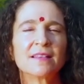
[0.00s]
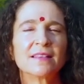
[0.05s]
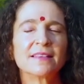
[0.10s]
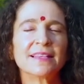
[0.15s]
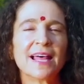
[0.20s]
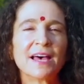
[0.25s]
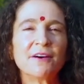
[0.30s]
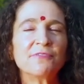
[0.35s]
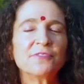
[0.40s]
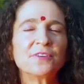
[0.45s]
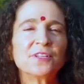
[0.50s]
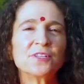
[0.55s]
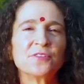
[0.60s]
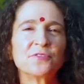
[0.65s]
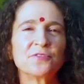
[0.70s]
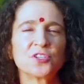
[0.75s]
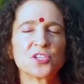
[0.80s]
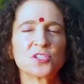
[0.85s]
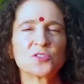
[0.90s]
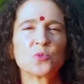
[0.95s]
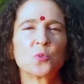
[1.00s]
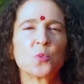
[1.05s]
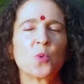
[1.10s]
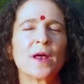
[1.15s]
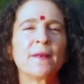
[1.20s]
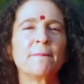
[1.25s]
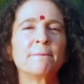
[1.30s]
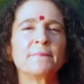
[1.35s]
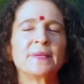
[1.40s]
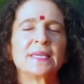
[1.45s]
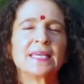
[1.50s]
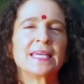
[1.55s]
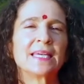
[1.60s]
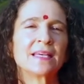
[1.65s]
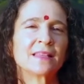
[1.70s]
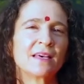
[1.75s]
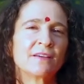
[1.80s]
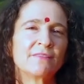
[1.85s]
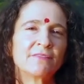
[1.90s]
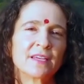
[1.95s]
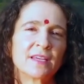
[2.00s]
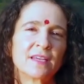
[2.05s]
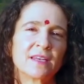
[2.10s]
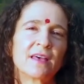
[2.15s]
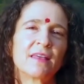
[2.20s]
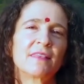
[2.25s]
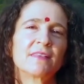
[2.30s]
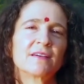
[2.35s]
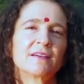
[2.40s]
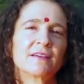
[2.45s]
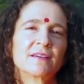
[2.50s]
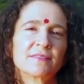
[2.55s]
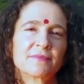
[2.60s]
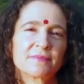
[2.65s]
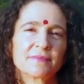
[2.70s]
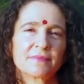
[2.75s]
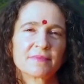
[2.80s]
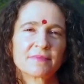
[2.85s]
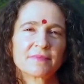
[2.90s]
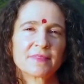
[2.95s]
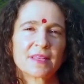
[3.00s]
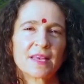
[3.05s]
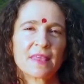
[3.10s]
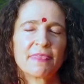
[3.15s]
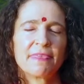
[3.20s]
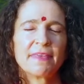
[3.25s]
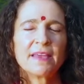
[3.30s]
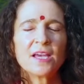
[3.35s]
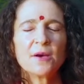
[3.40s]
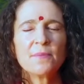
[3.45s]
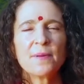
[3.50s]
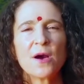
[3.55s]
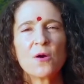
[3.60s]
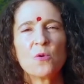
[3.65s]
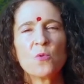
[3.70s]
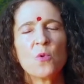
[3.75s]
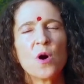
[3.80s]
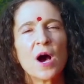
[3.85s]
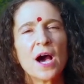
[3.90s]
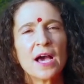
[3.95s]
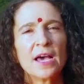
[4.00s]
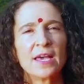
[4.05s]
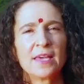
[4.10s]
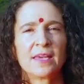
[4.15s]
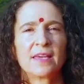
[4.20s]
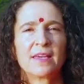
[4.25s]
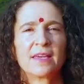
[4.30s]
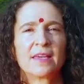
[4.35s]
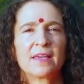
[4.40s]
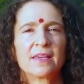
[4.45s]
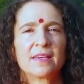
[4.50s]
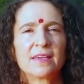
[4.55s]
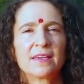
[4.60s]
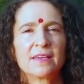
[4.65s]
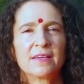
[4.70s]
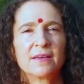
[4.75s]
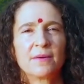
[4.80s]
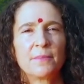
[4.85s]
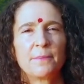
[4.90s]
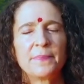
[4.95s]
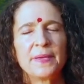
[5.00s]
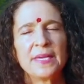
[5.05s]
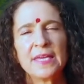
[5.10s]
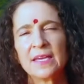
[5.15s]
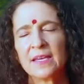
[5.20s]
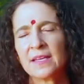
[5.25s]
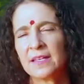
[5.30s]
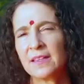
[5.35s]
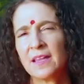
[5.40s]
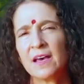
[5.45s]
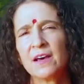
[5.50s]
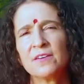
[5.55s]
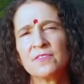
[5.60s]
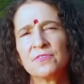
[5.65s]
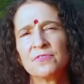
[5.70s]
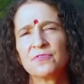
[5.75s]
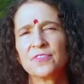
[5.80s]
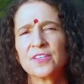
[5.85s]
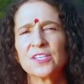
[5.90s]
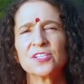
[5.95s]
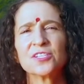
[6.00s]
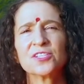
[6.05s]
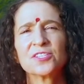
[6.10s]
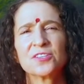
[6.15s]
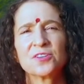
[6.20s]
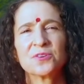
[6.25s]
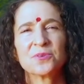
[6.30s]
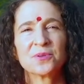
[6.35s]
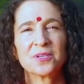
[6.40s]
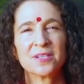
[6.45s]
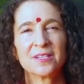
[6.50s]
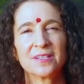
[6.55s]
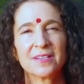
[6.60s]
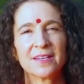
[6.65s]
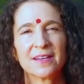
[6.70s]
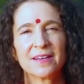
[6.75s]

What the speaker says: level of just one being loving another. Think about why being in love feels so good,